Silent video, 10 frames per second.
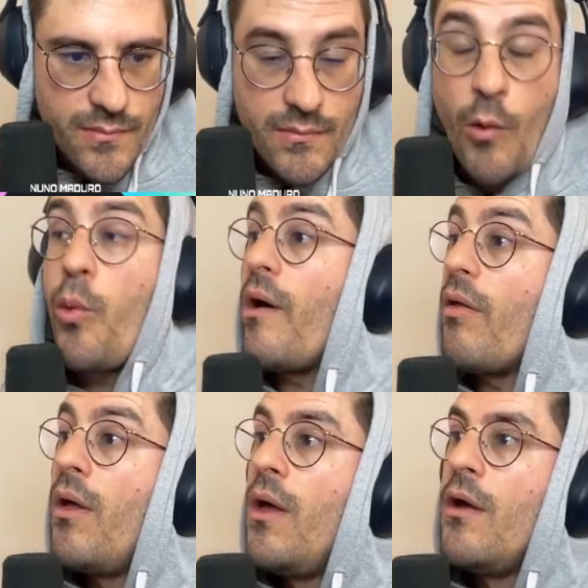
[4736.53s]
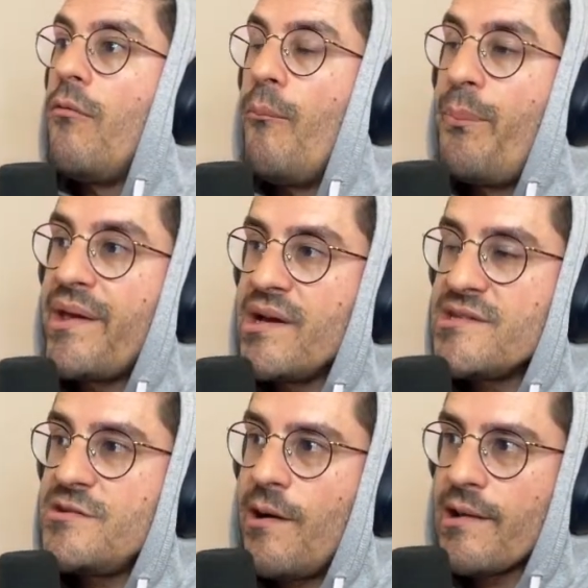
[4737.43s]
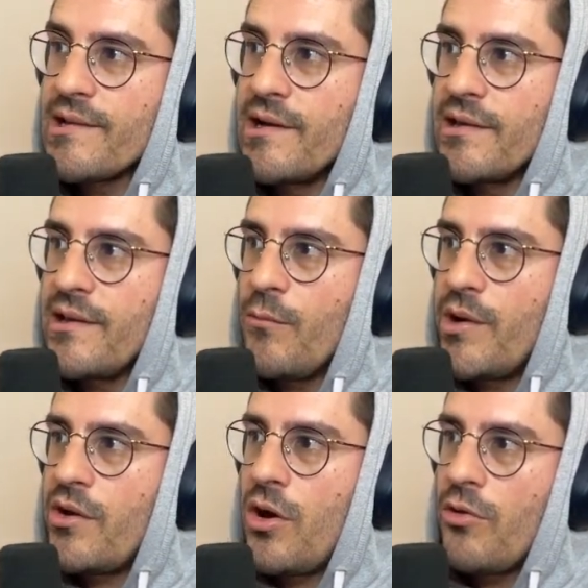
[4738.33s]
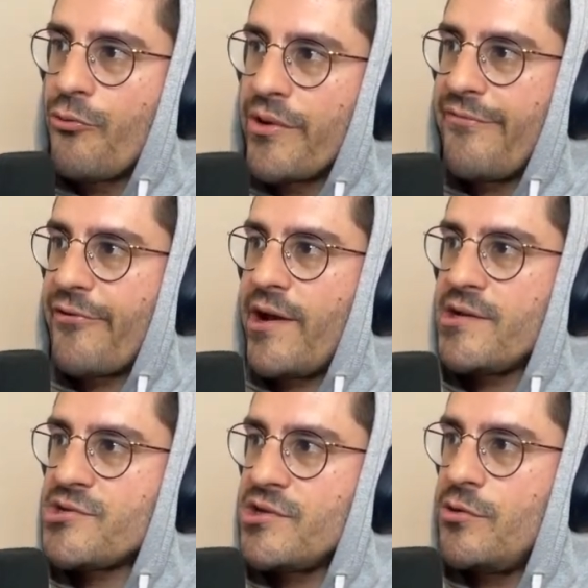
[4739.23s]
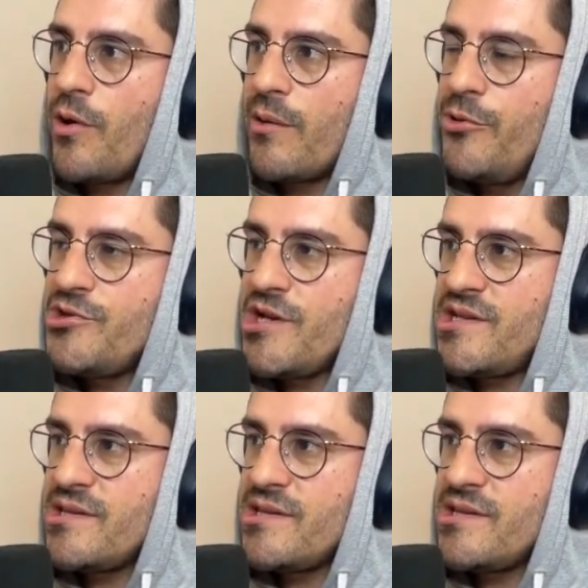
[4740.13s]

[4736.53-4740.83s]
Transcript: Well, because you are literally, when you call refresh, you are mutating the